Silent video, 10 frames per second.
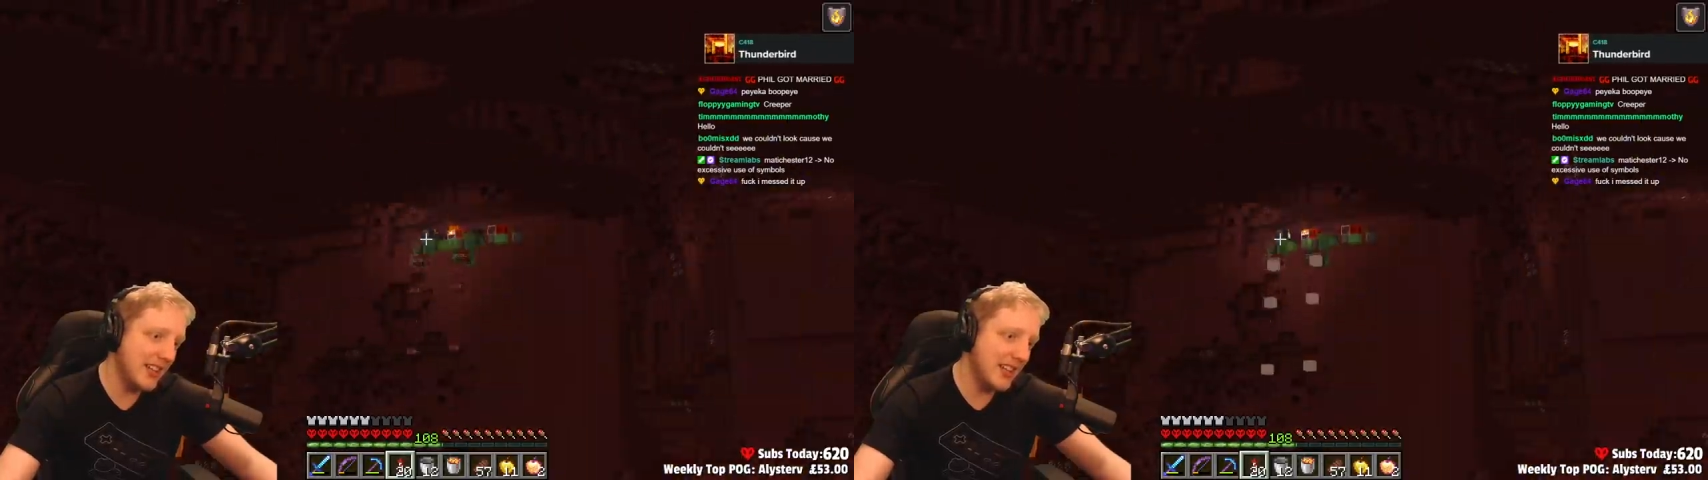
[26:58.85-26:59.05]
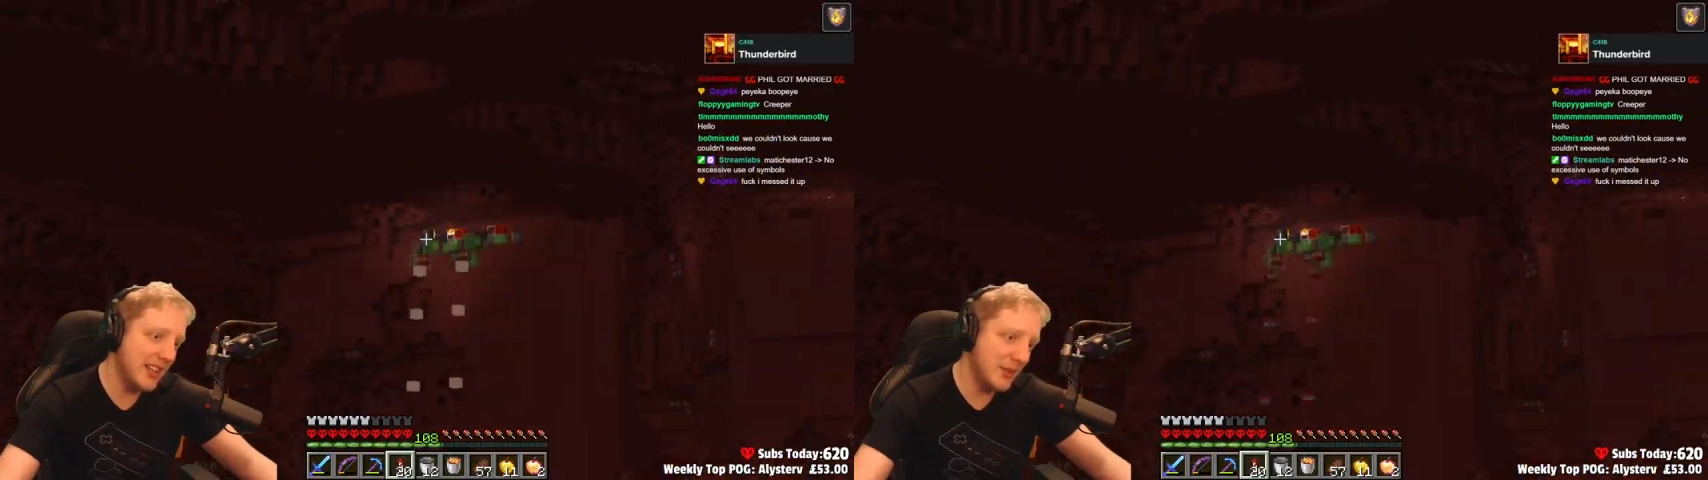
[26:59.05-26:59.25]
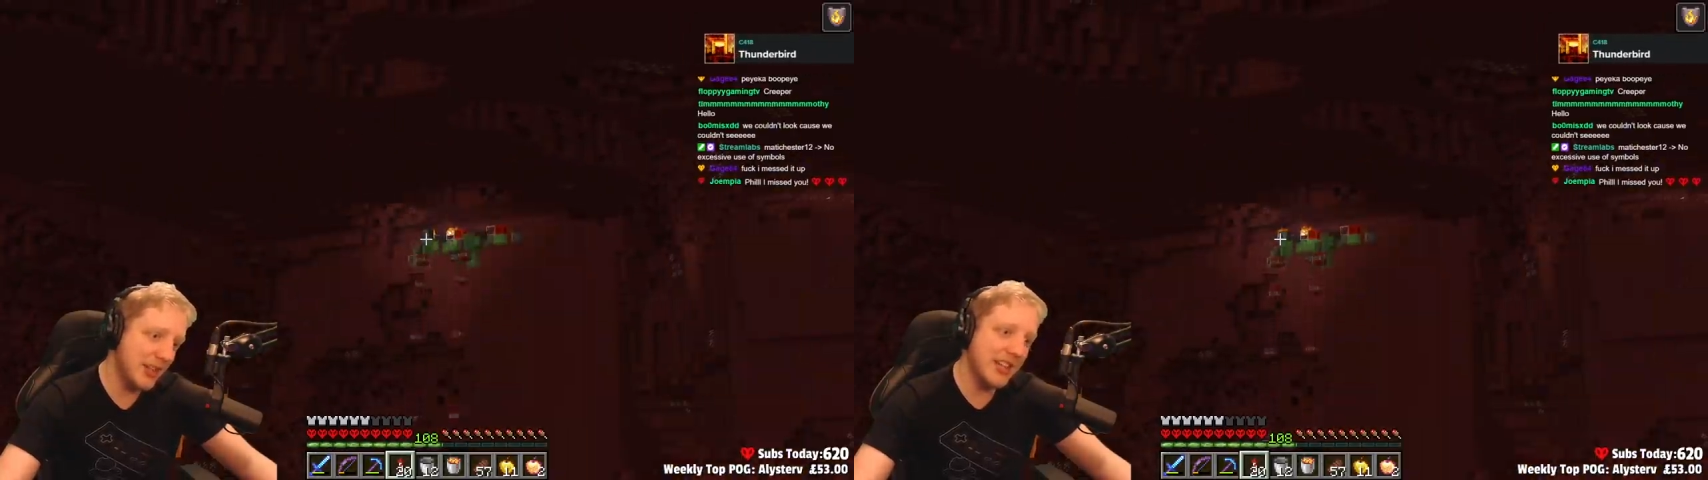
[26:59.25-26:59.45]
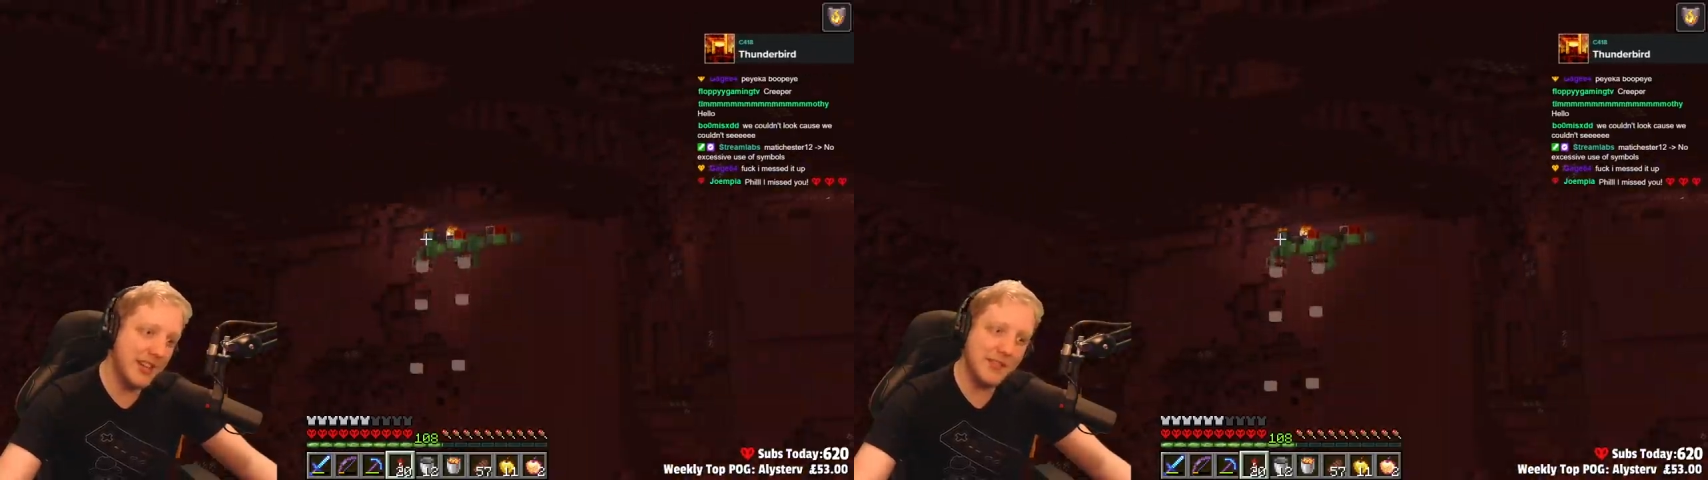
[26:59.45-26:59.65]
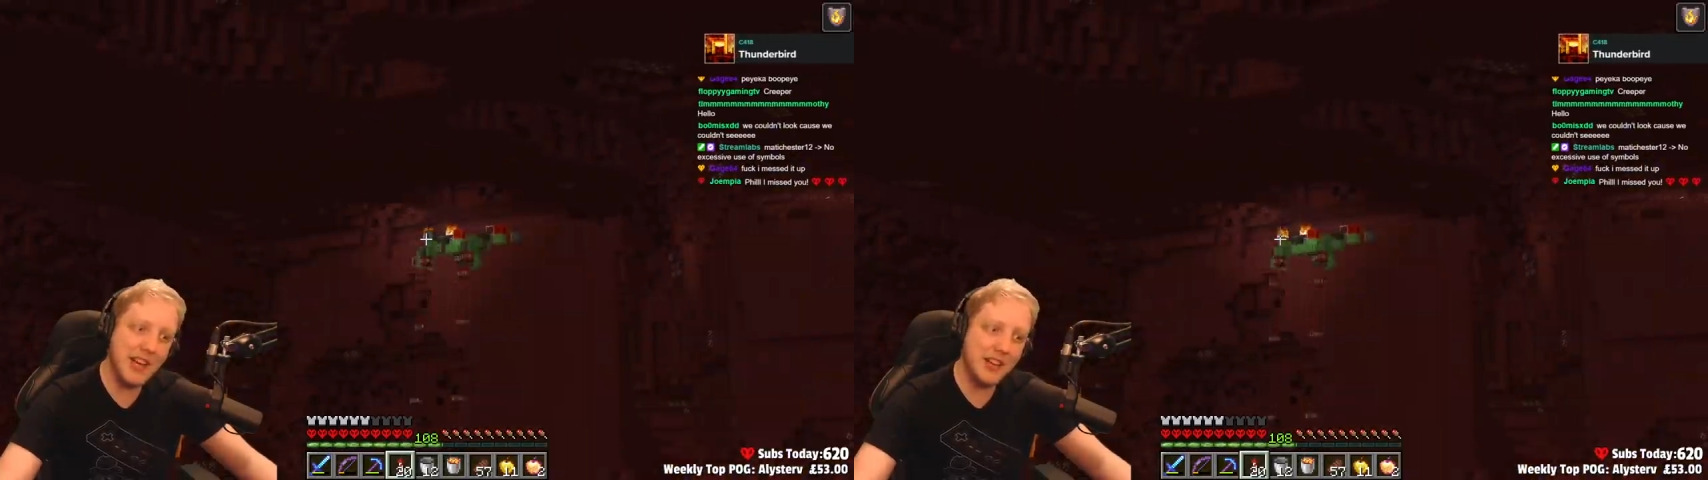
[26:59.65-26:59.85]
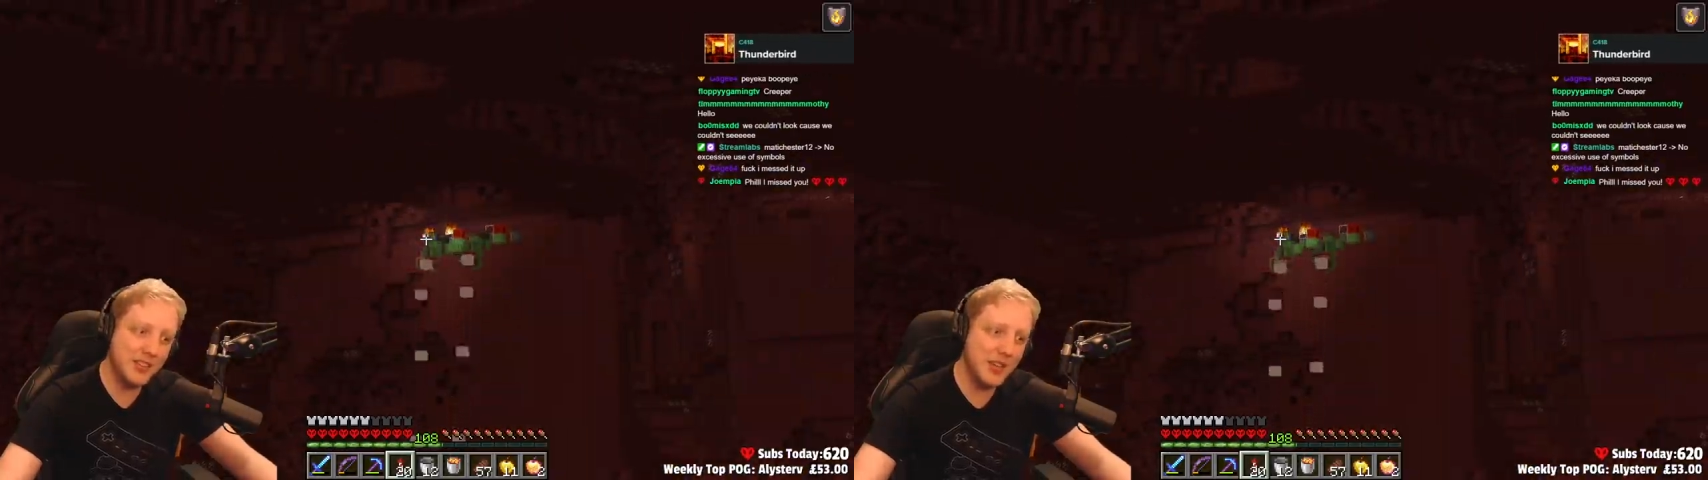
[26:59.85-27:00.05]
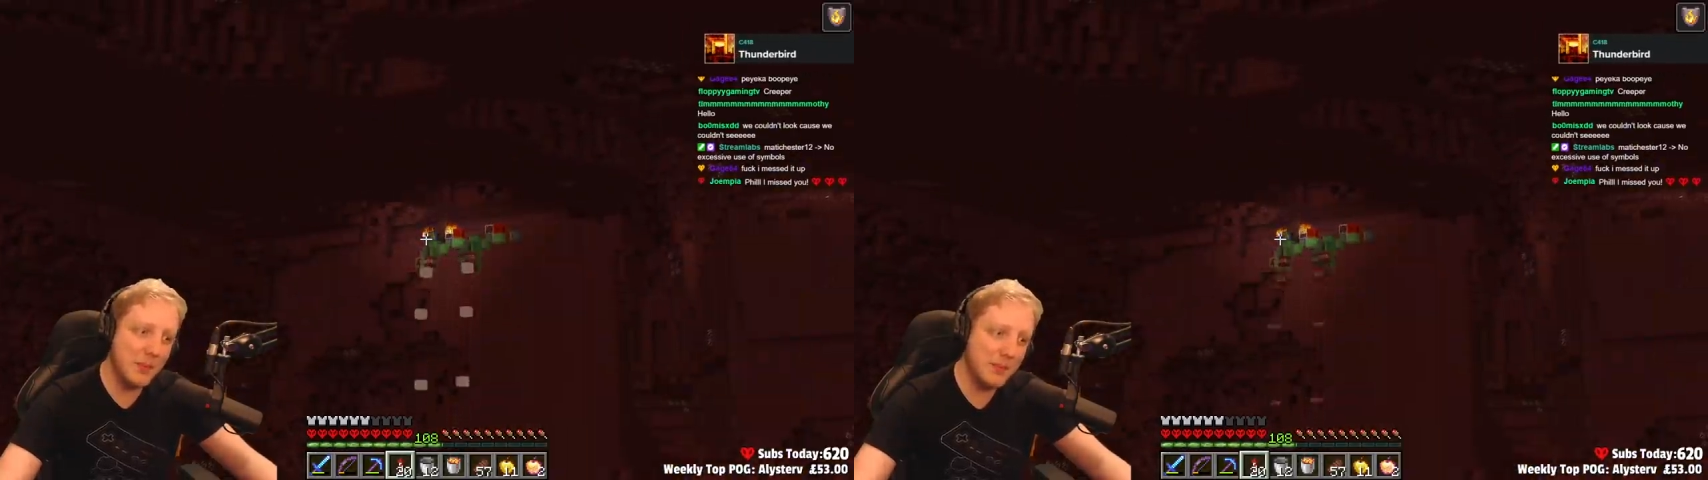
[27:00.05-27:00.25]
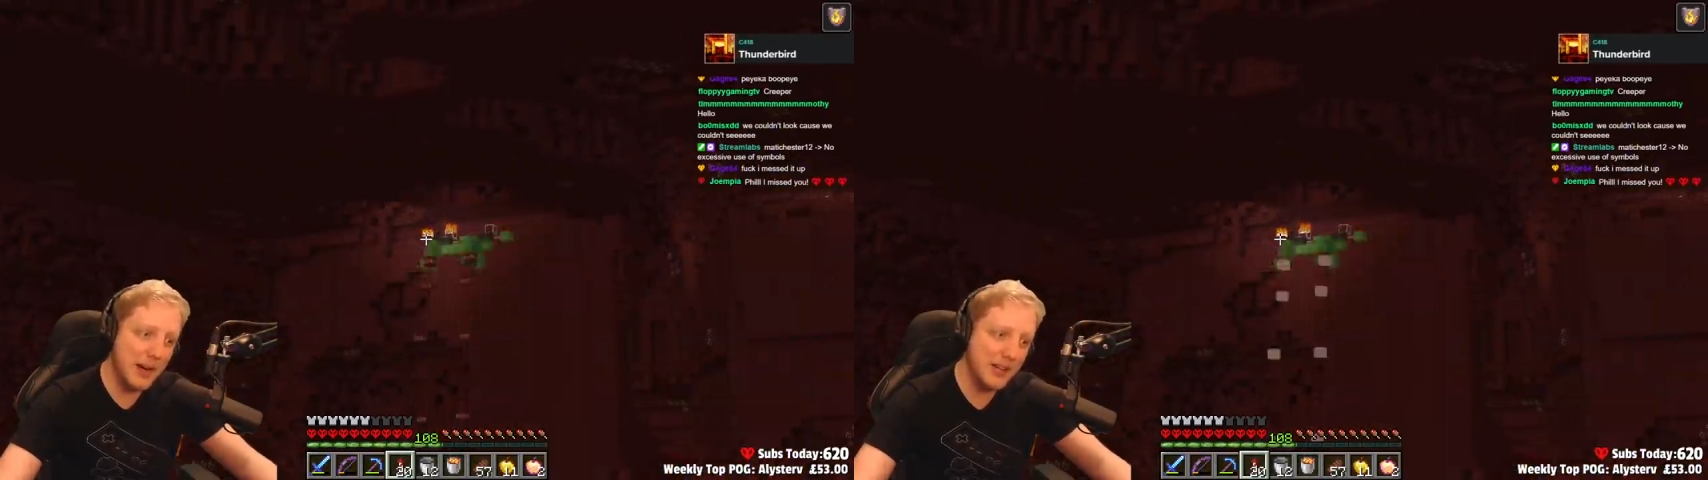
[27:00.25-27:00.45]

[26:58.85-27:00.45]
We're gonna give that a stop.